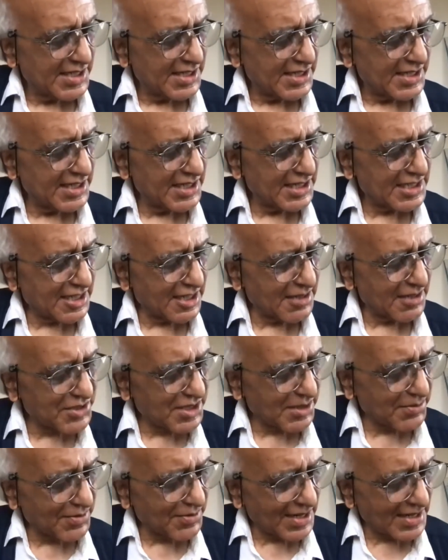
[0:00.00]
in terms
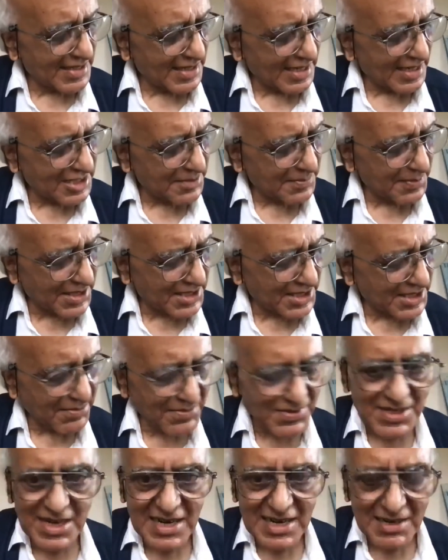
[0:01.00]
of what aspects of
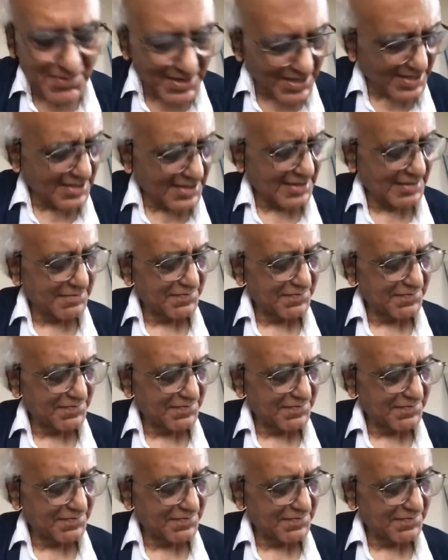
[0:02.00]
grammar